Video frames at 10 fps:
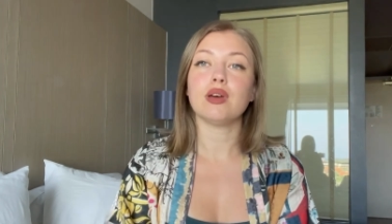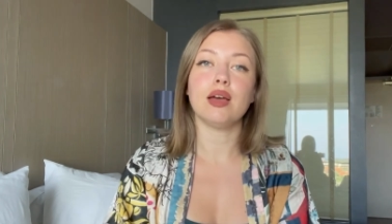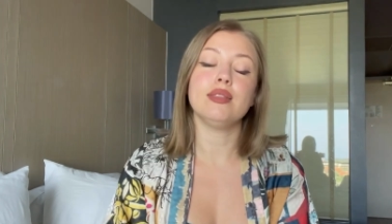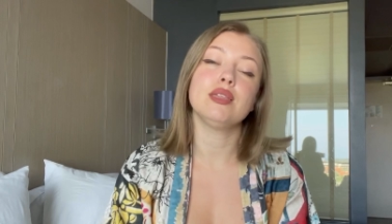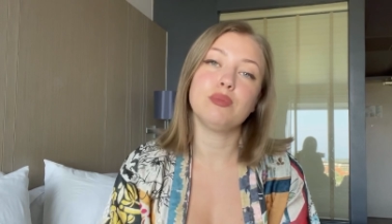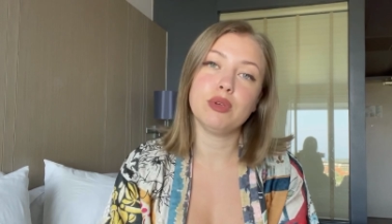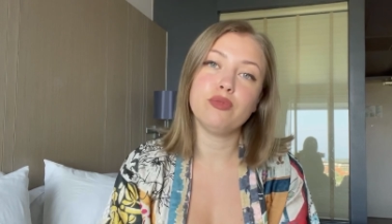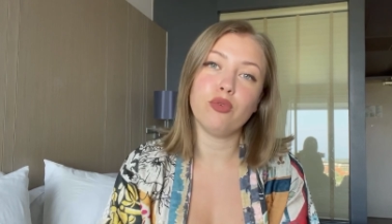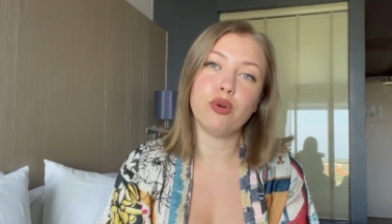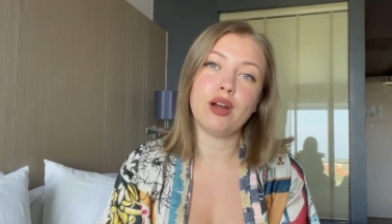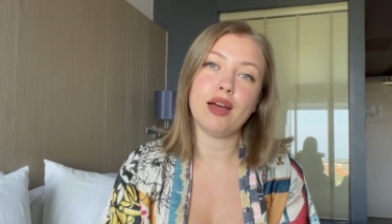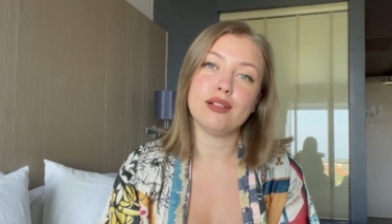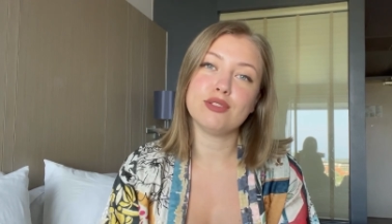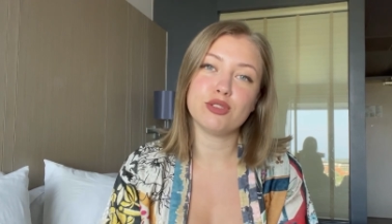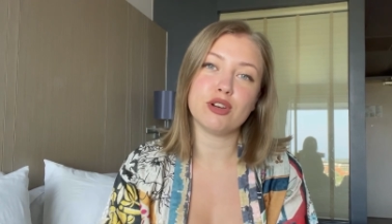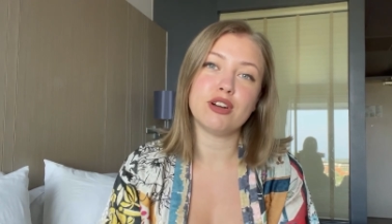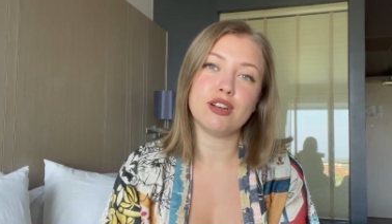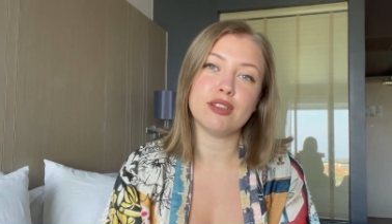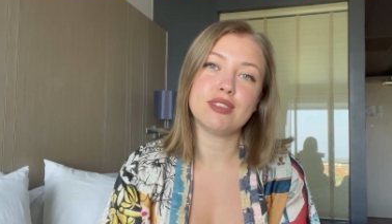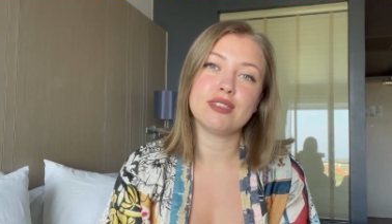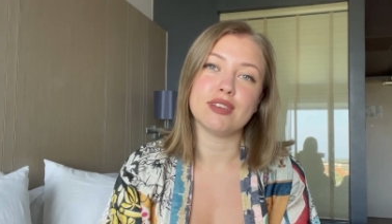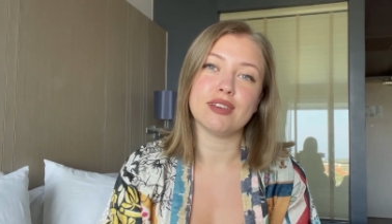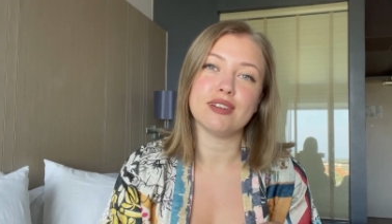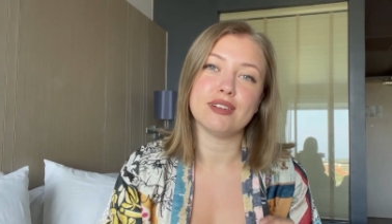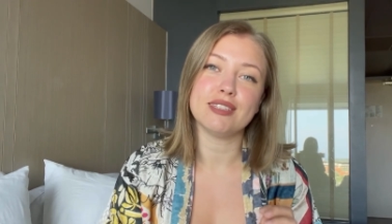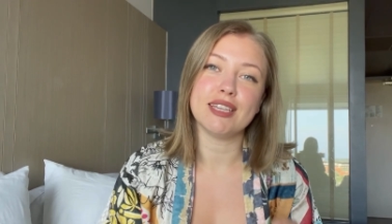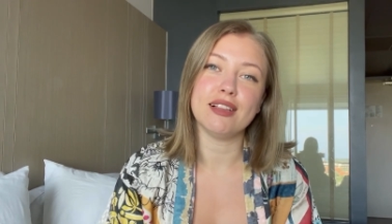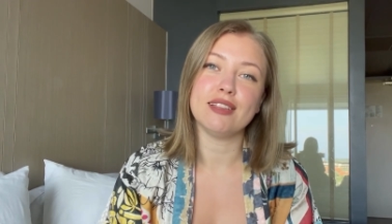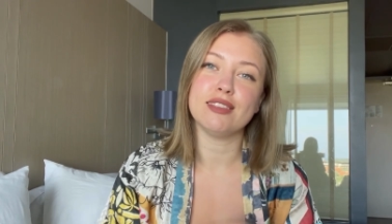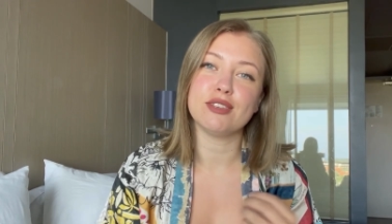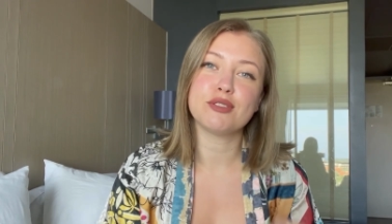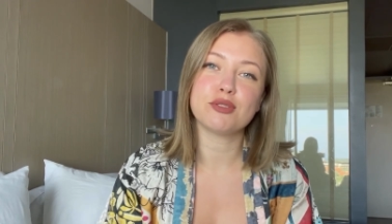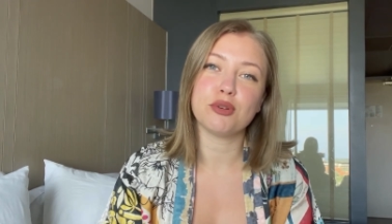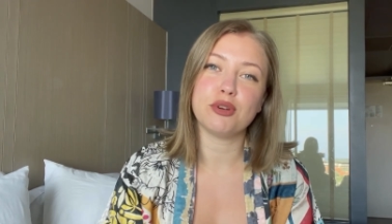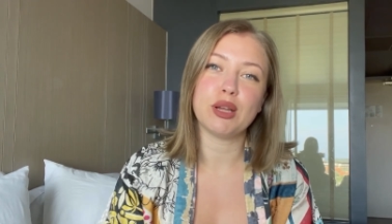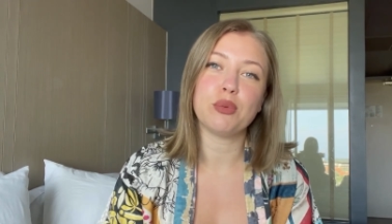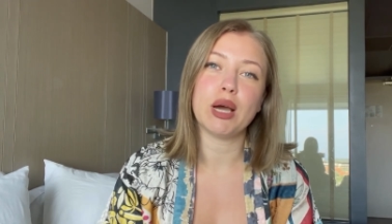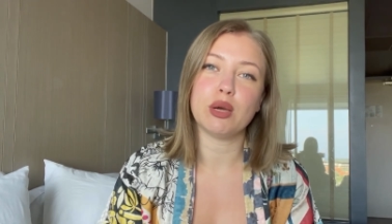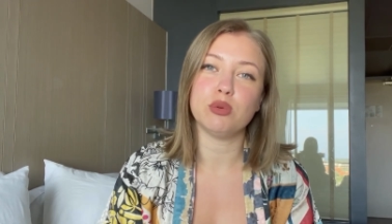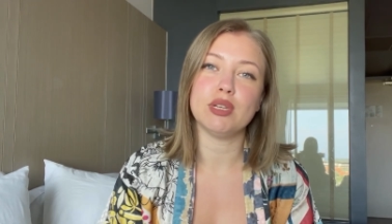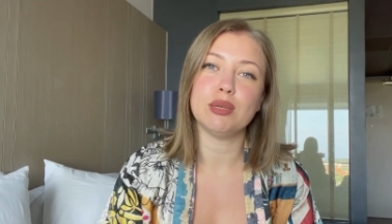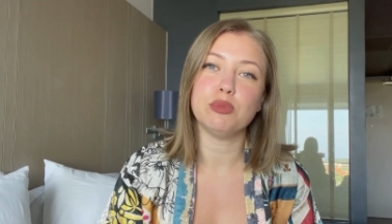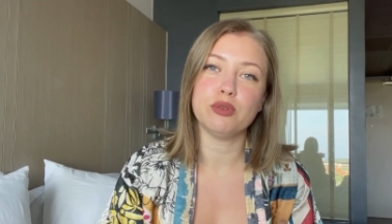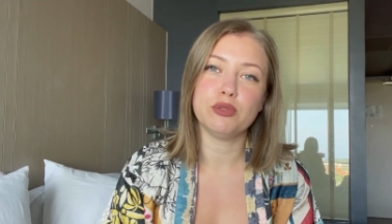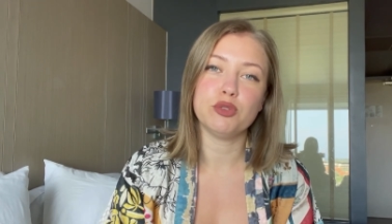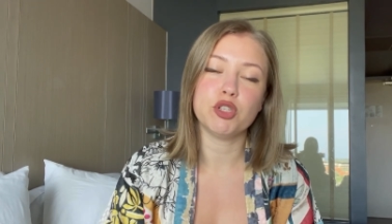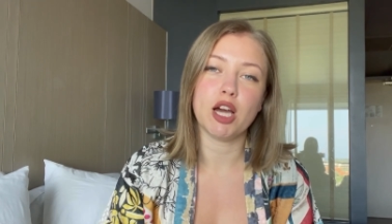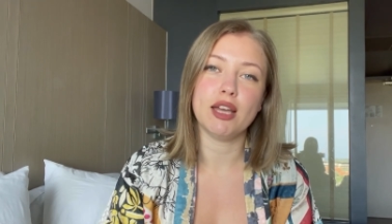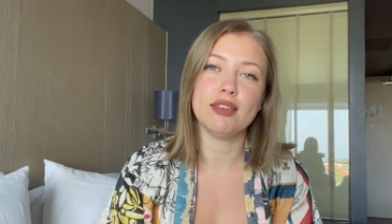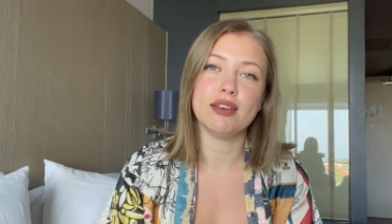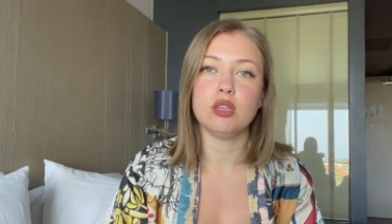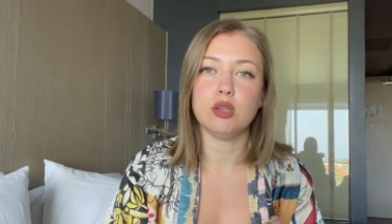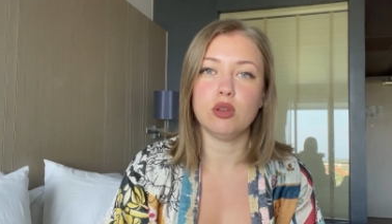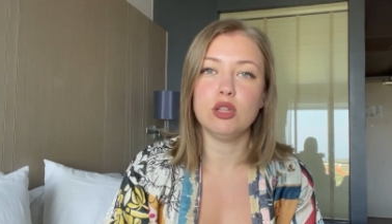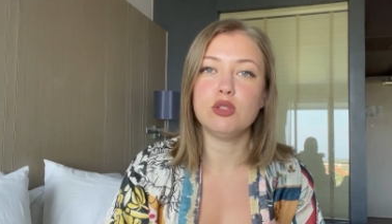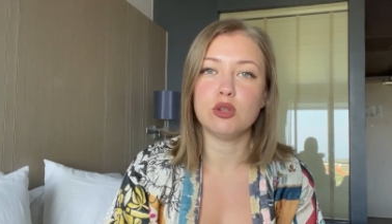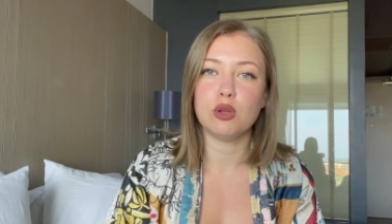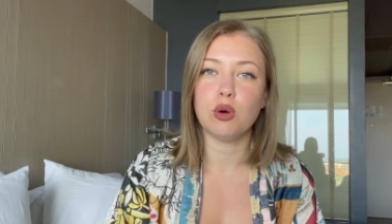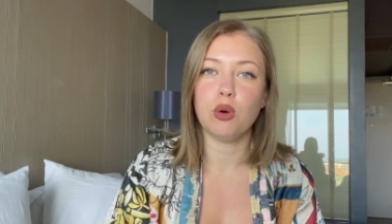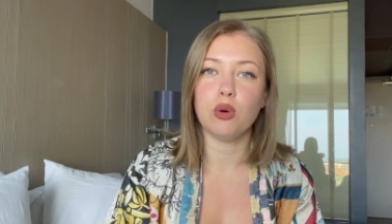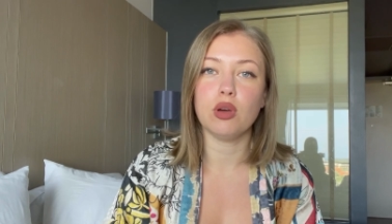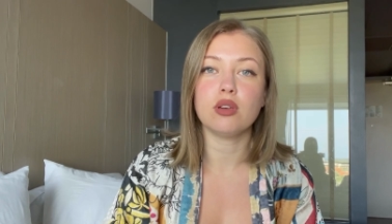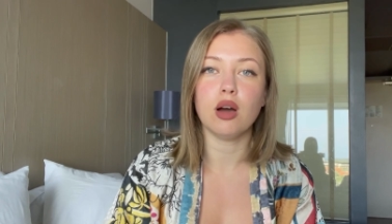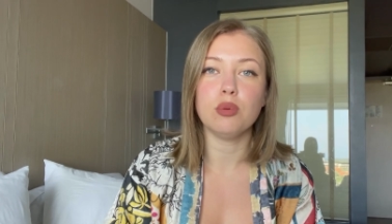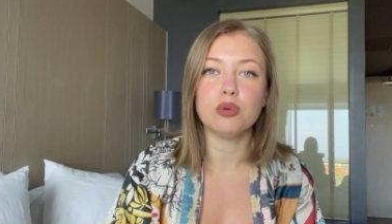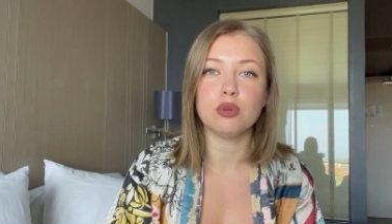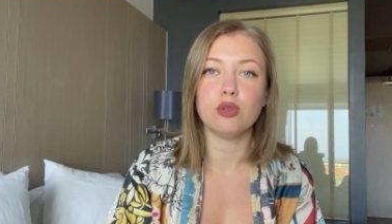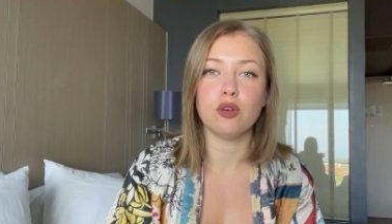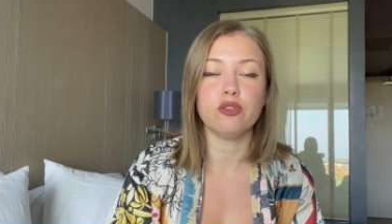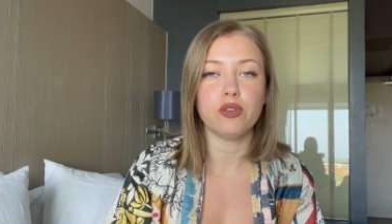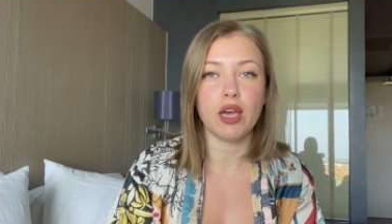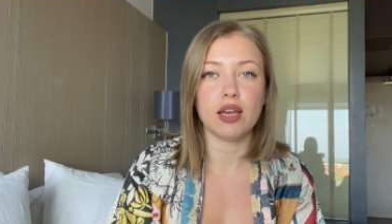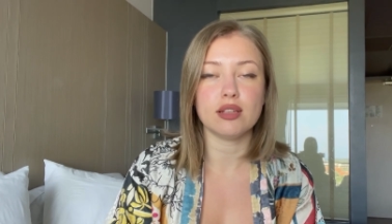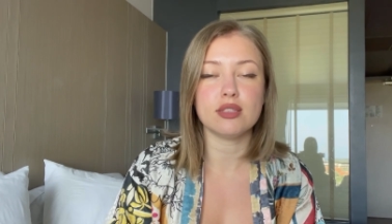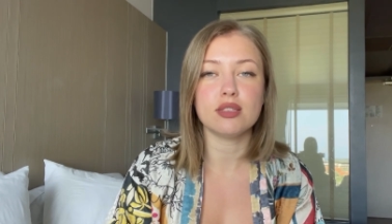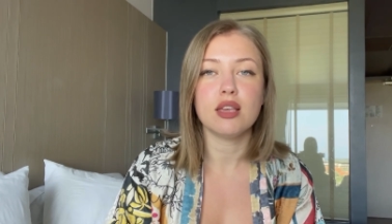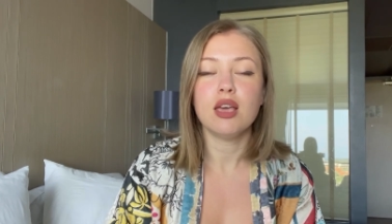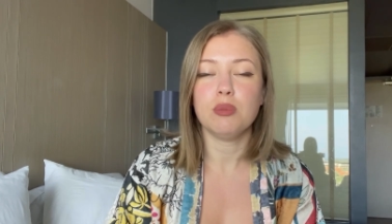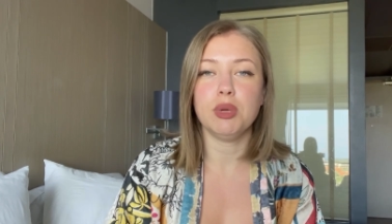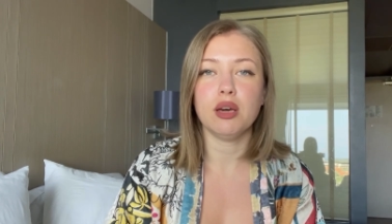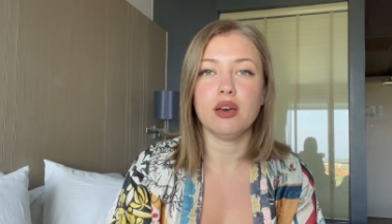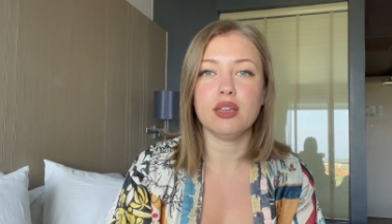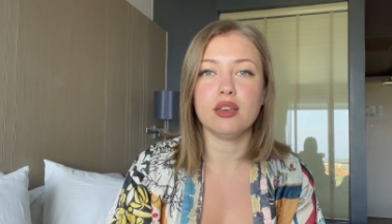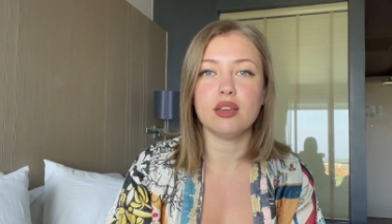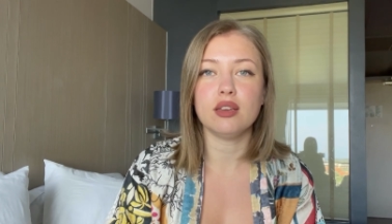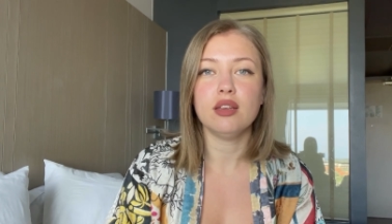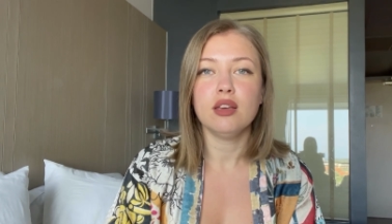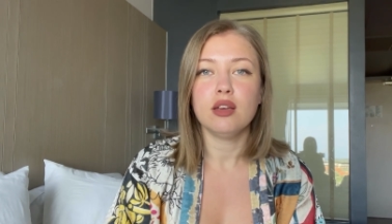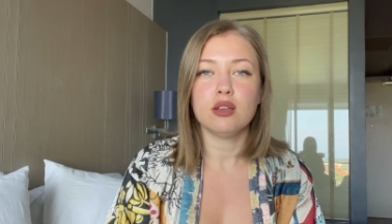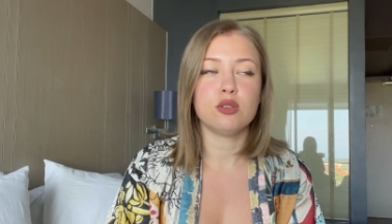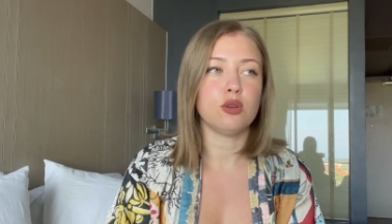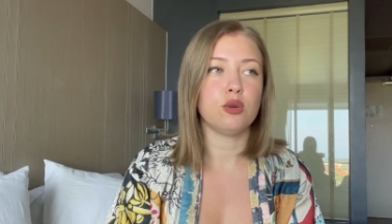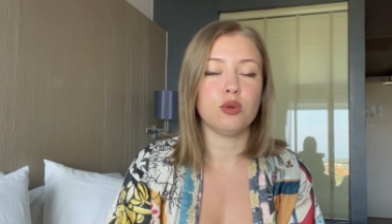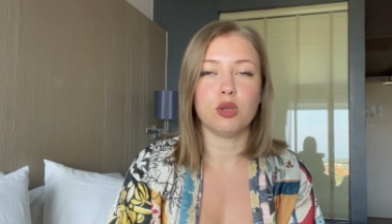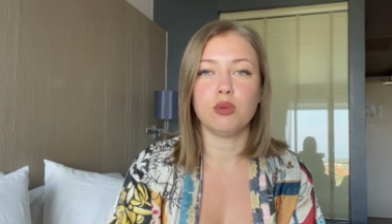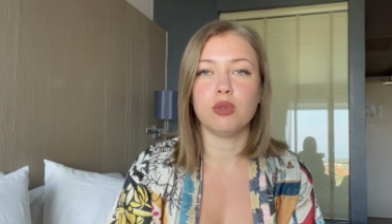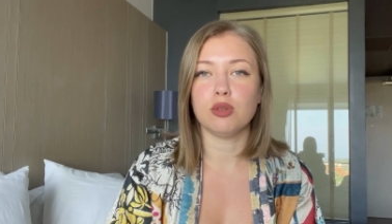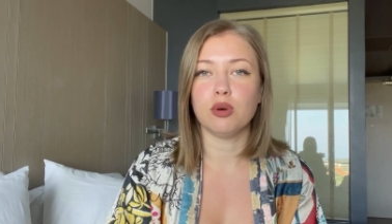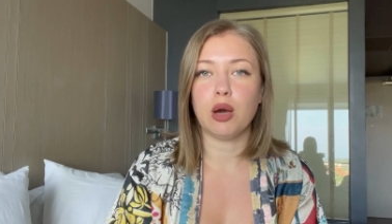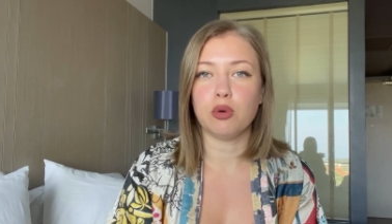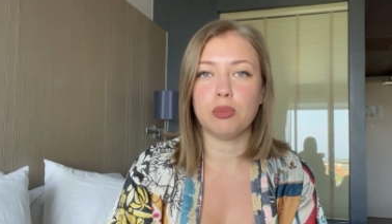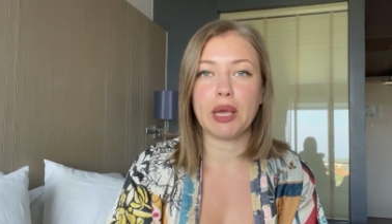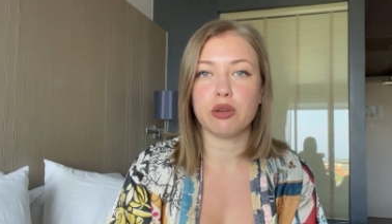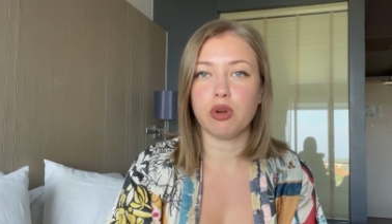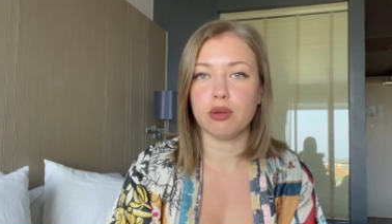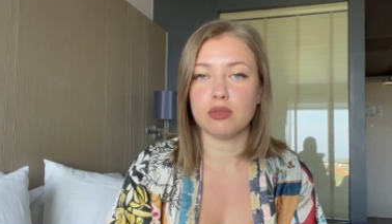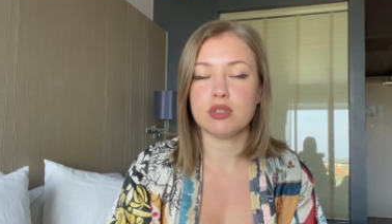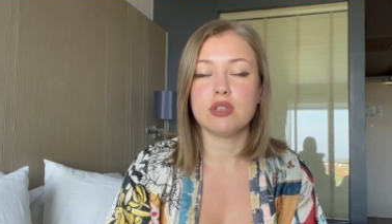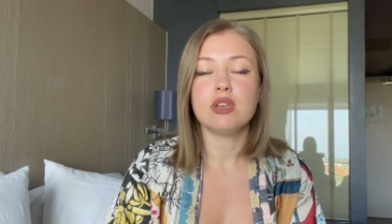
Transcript: I think before I'll start telling the story why we moved to China, you need to know a couple of facts behind it so you will know our background.